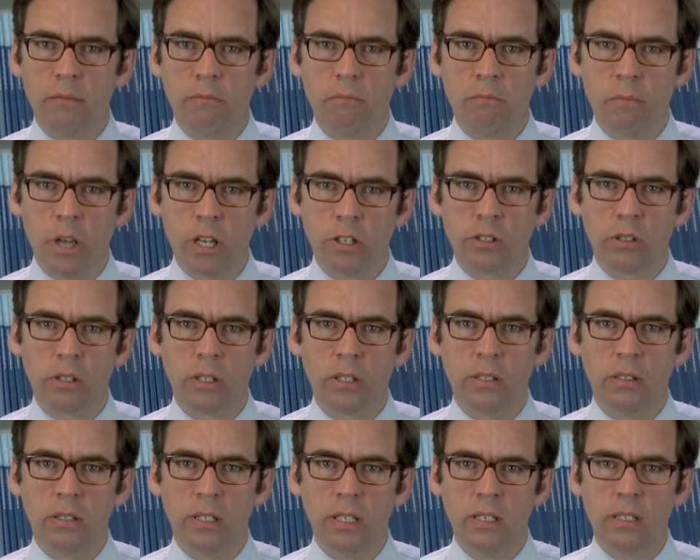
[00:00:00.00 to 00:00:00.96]
must
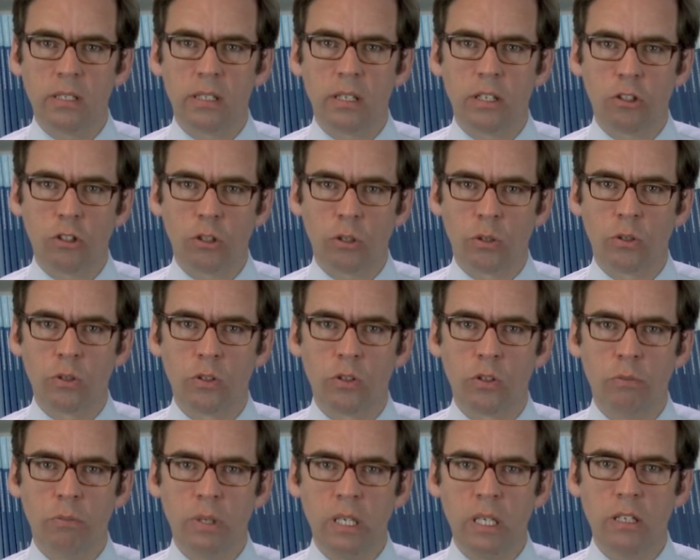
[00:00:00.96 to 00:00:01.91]
this choice
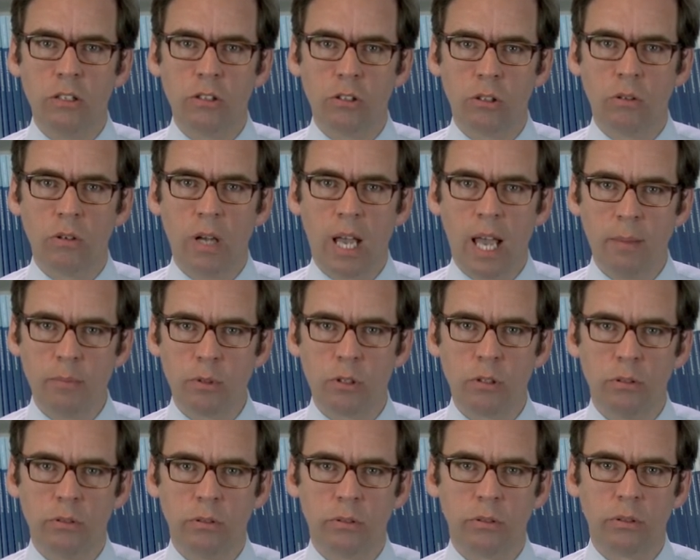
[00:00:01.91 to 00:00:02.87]
be so
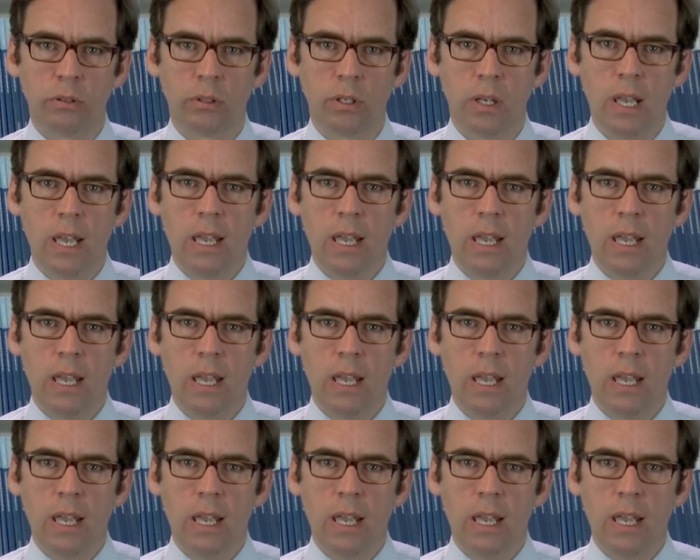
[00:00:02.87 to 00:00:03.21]
absolute?